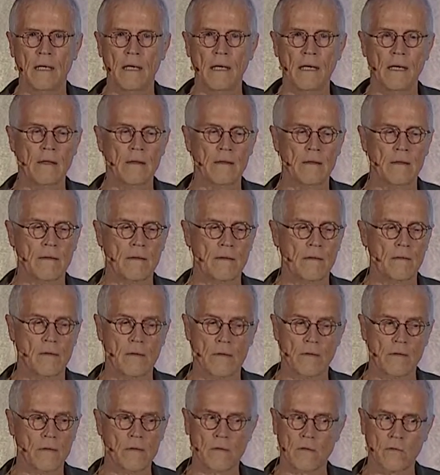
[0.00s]
And there,
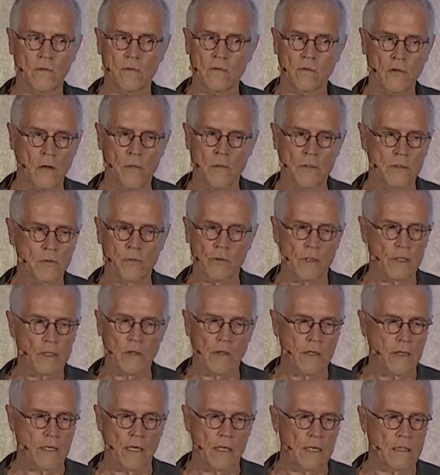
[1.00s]
there's so much work
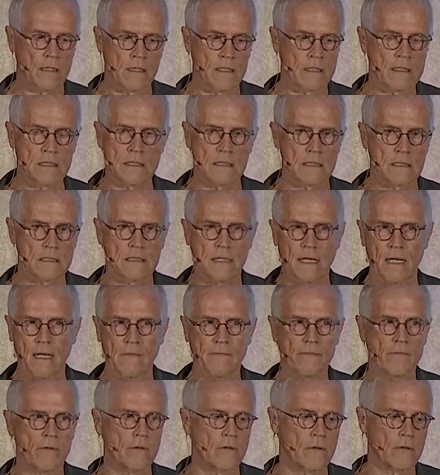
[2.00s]
going on in this in
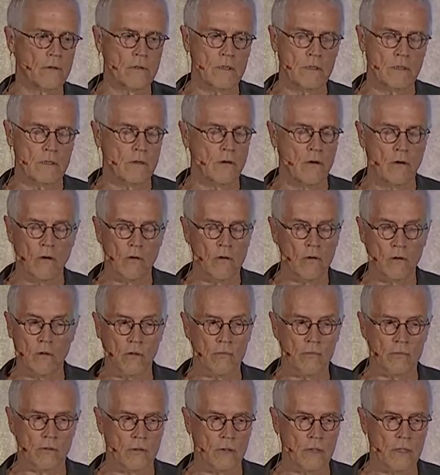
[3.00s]
Stanford and all
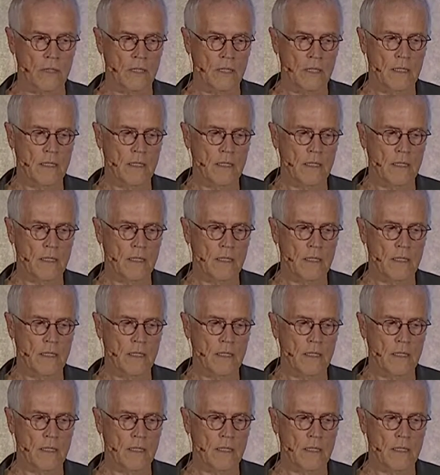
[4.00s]
over.